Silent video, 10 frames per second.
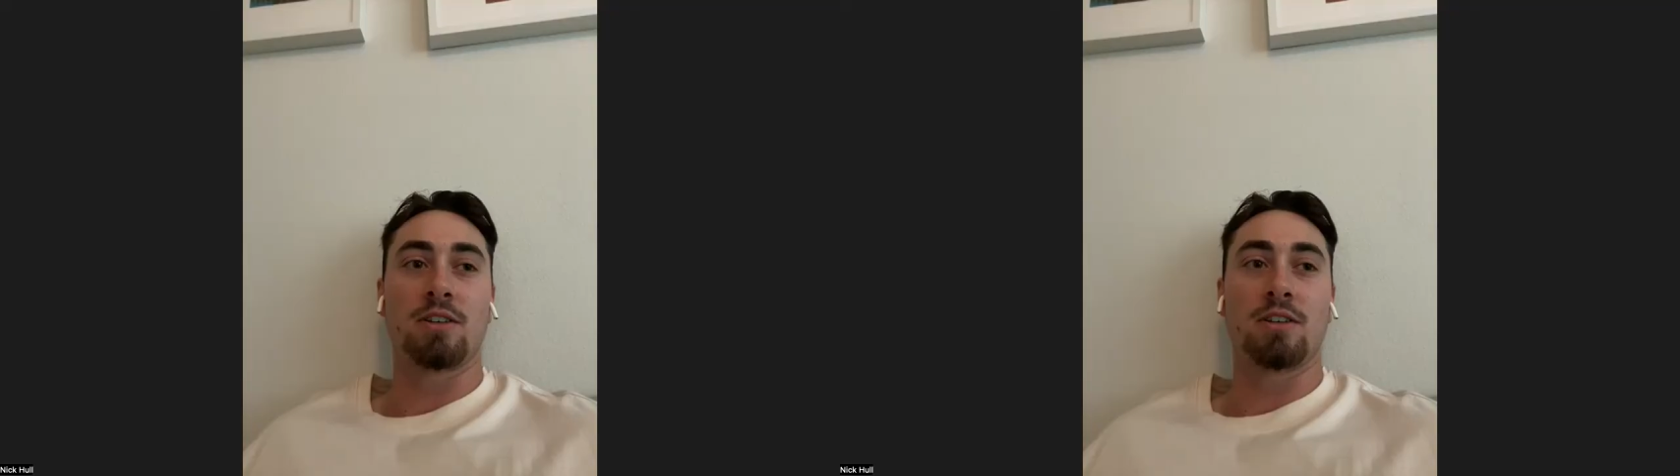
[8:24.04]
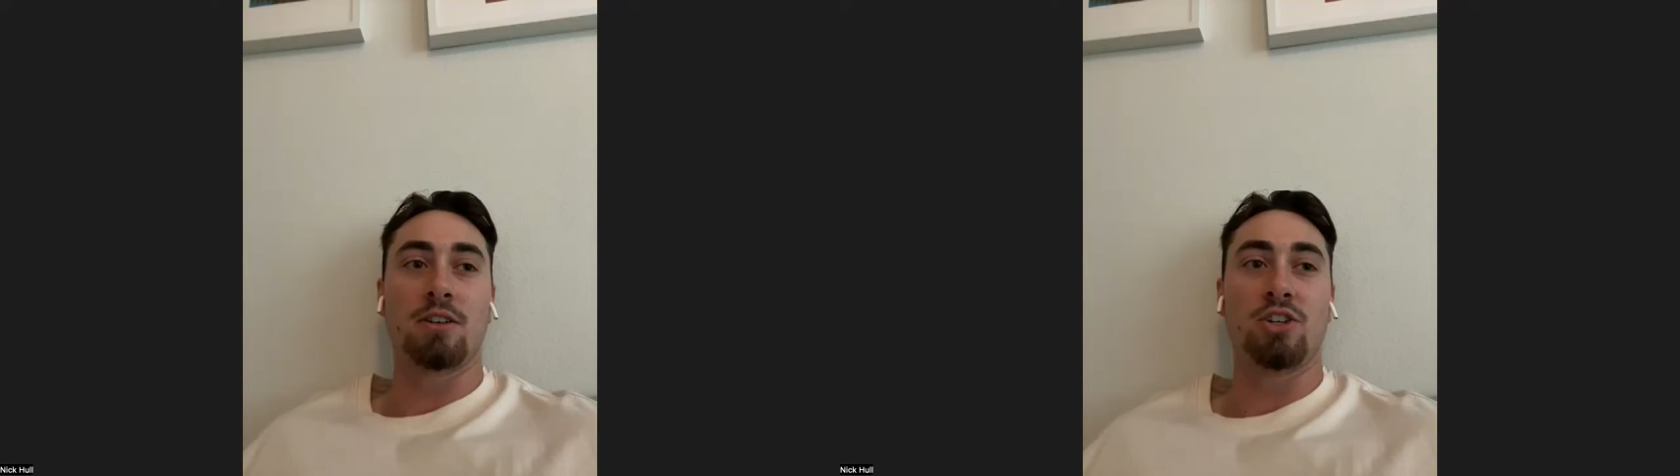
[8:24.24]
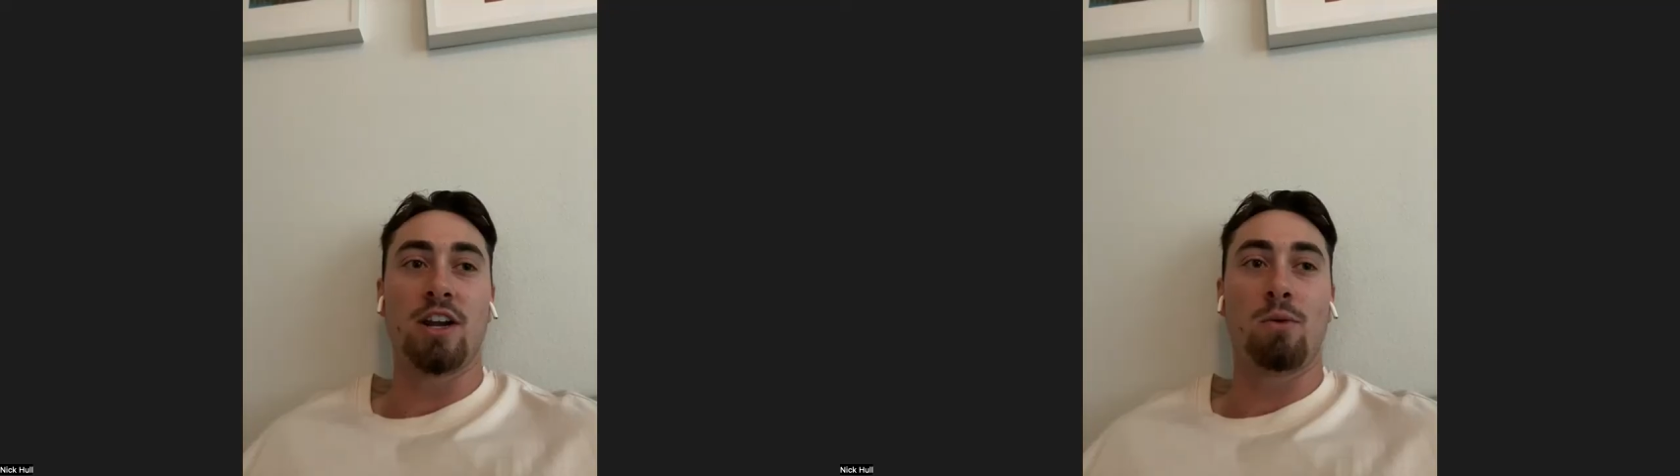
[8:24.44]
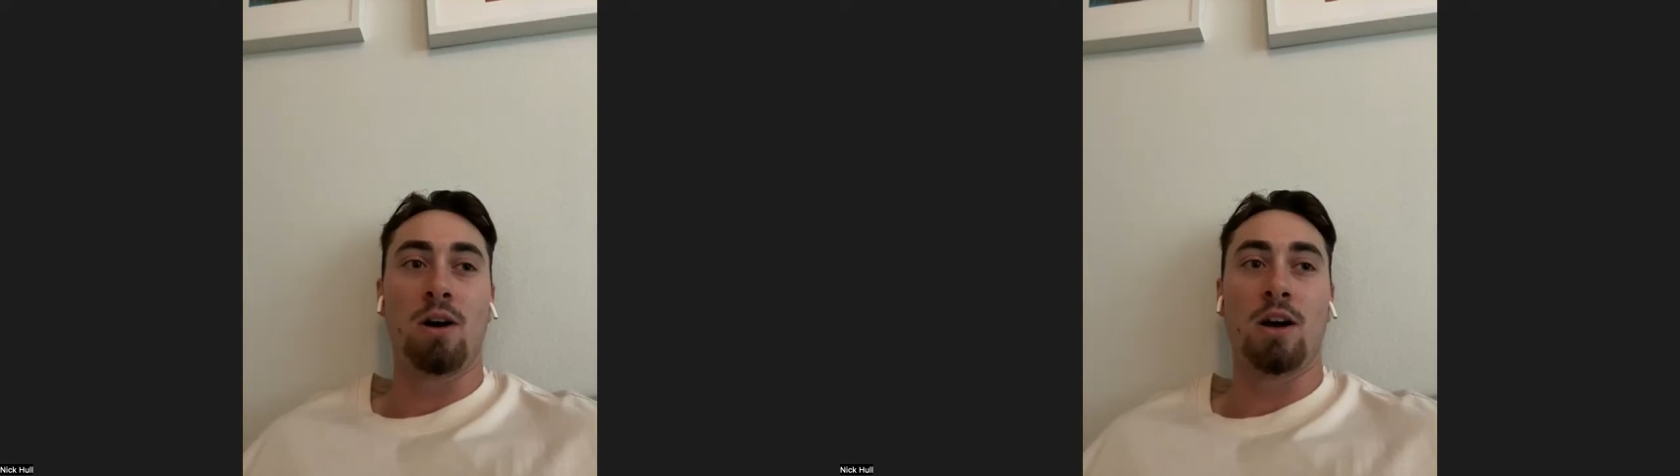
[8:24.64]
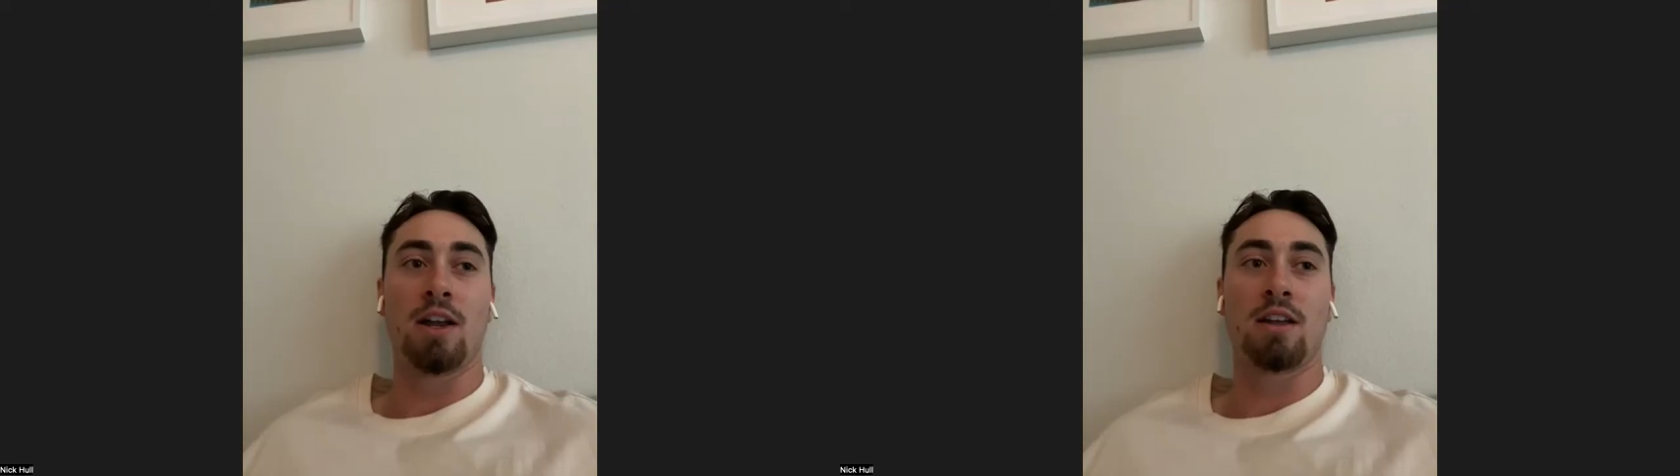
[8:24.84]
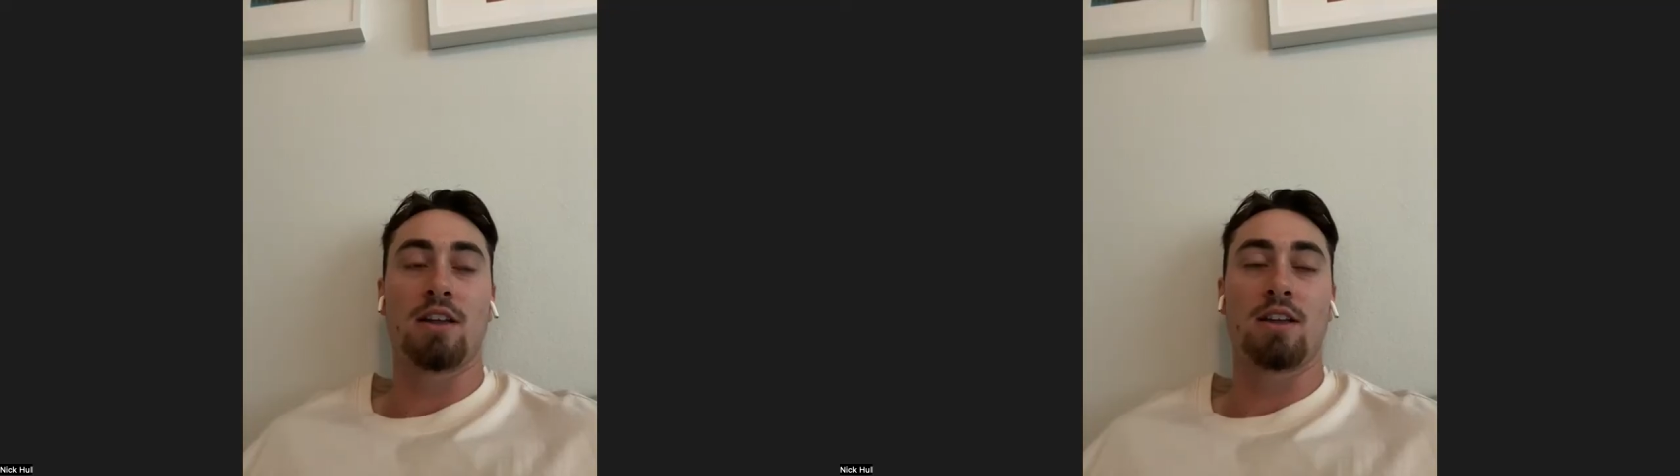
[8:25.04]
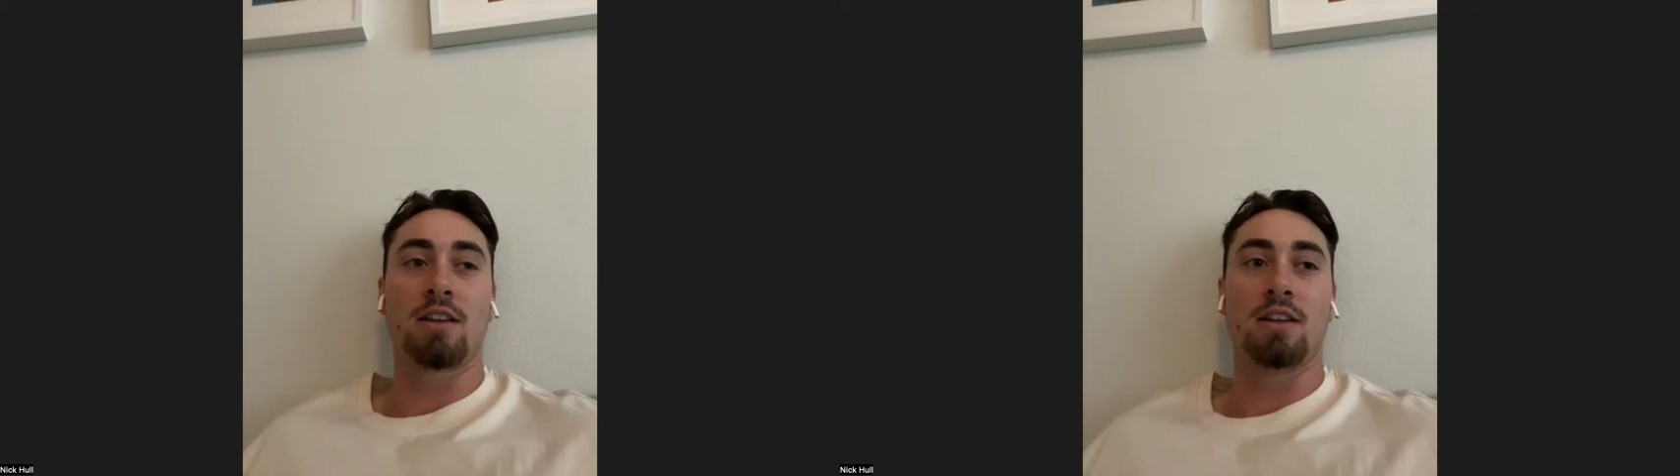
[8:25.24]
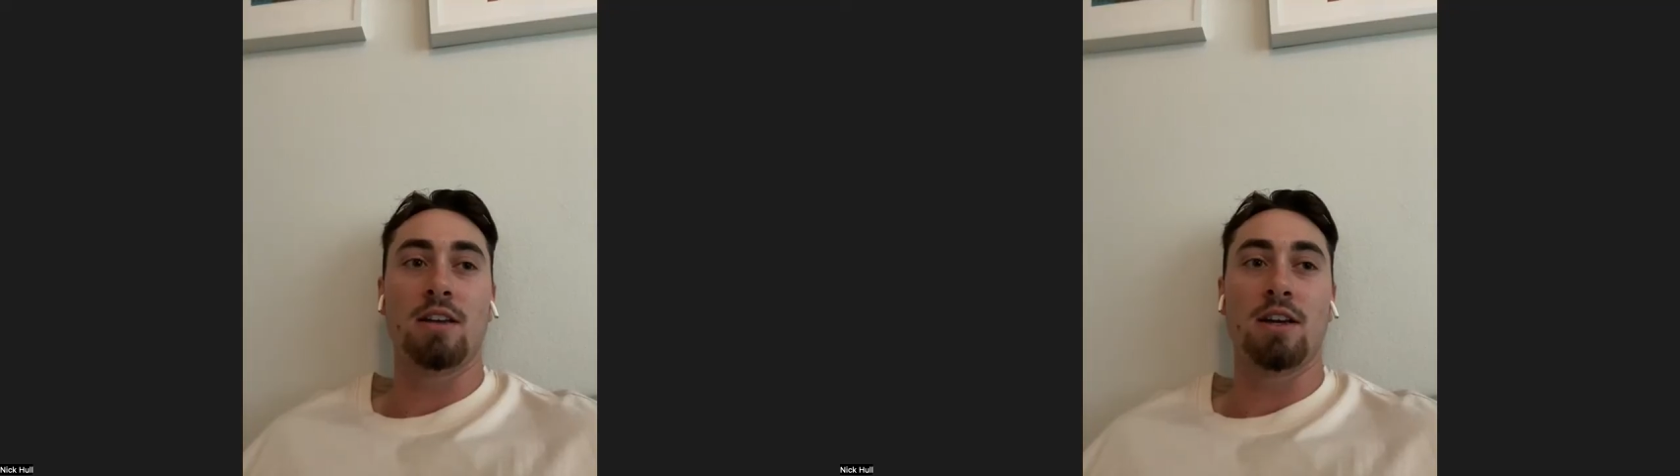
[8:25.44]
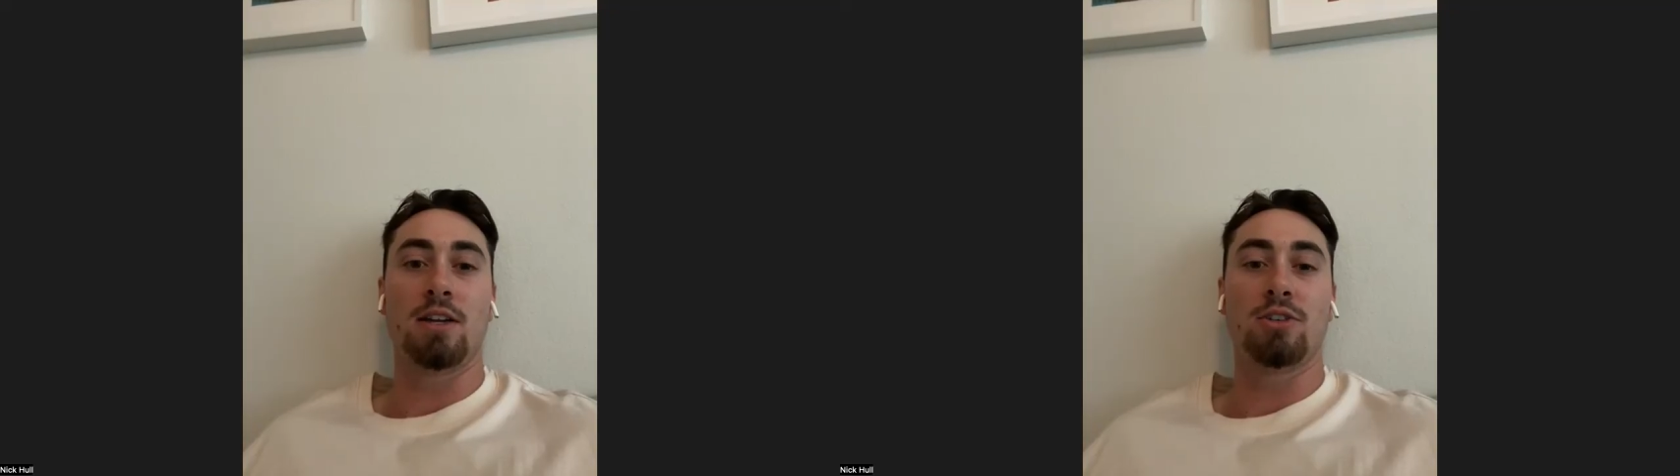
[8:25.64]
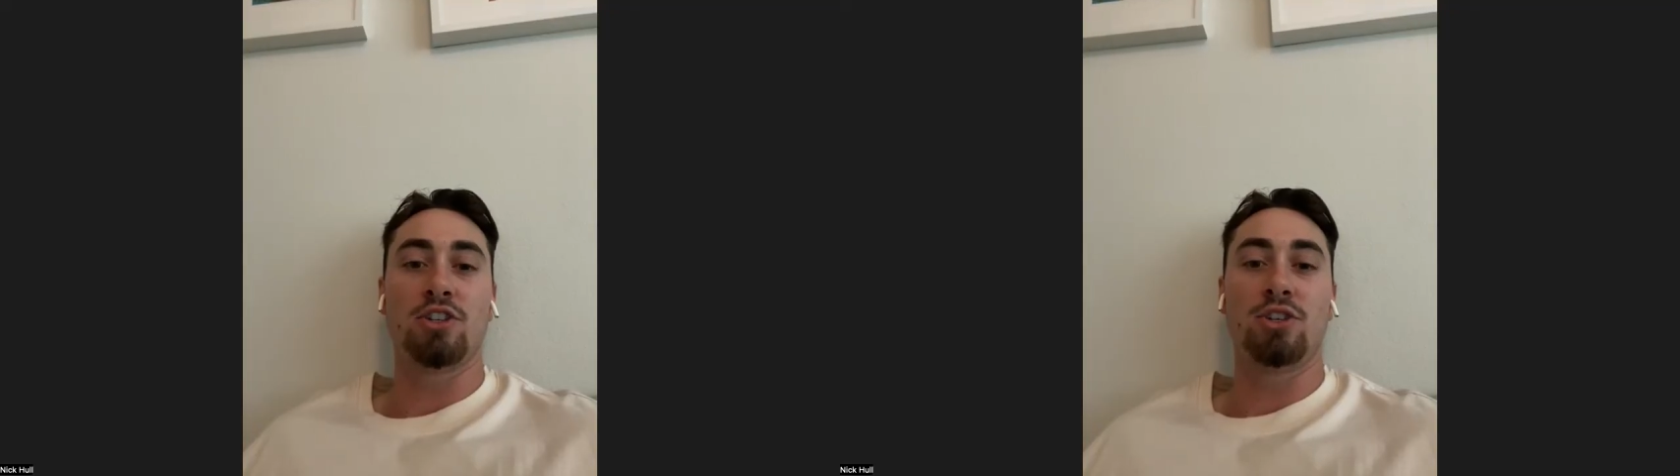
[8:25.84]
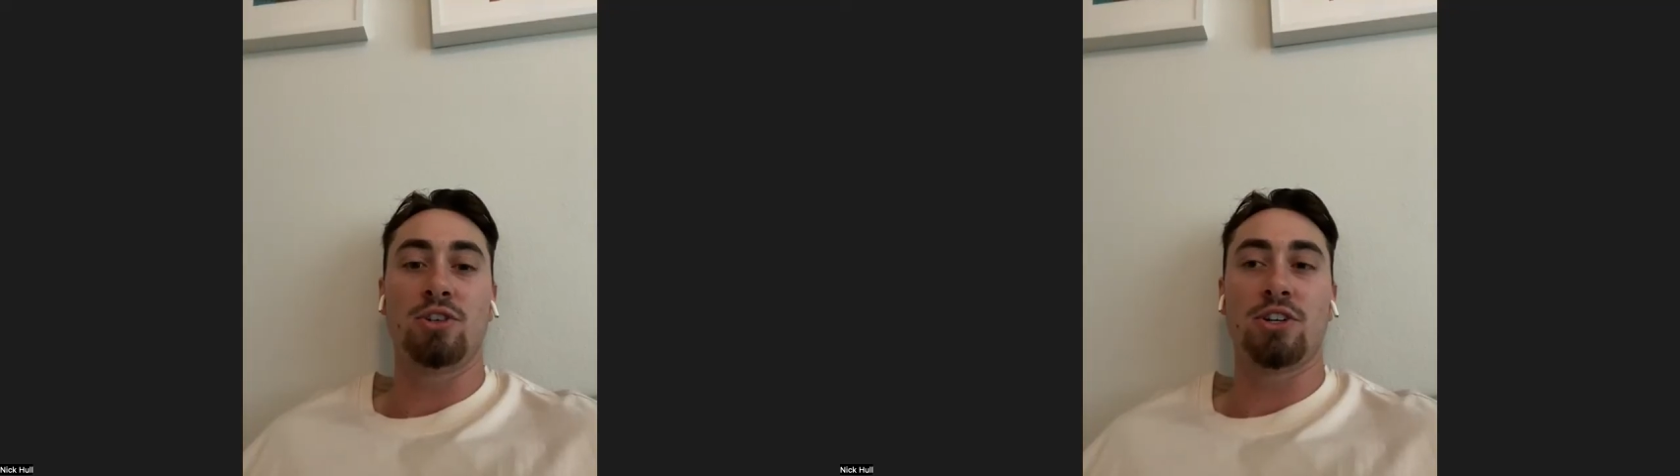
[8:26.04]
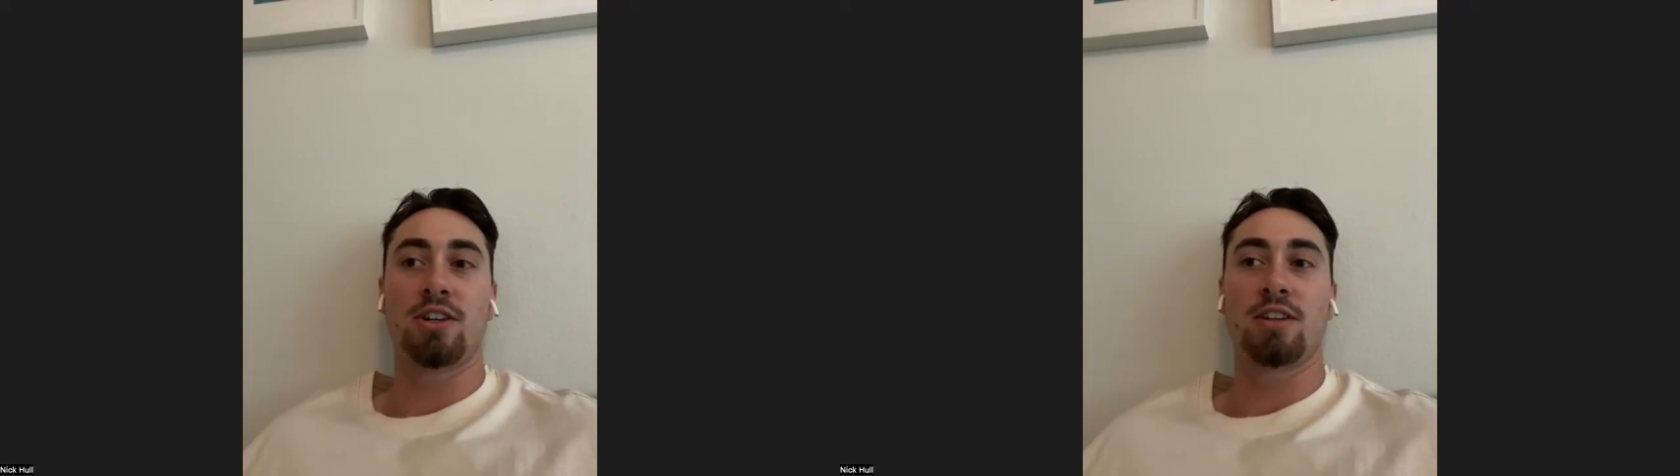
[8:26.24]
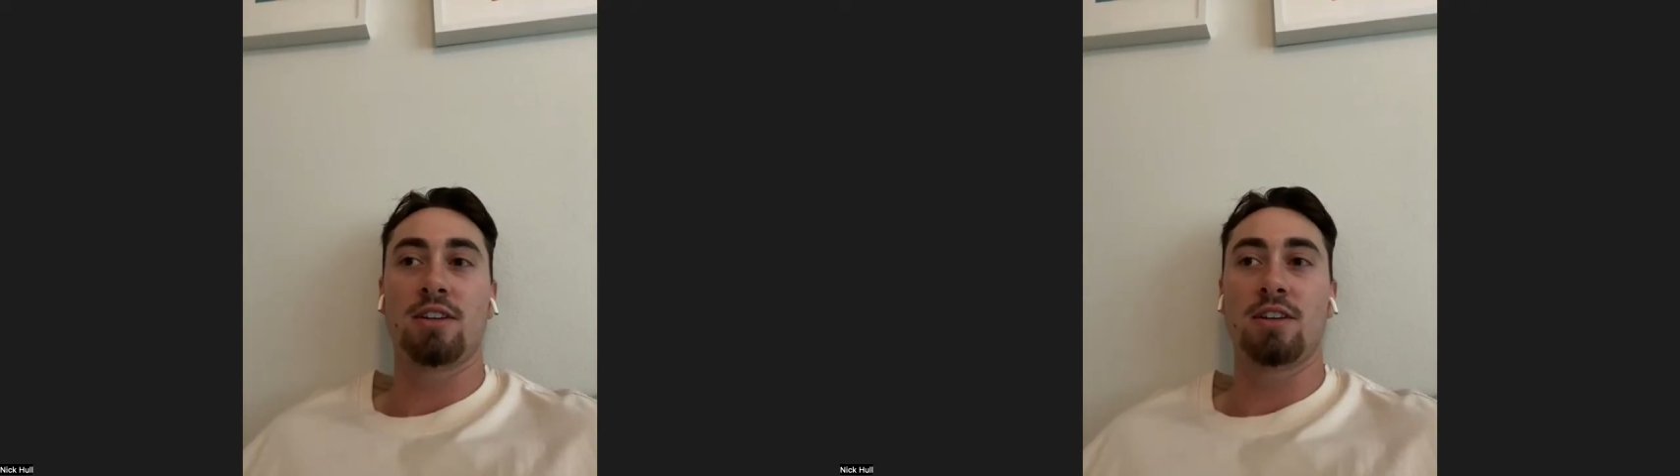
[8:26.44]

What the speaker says: Jake Wong, he was a junior.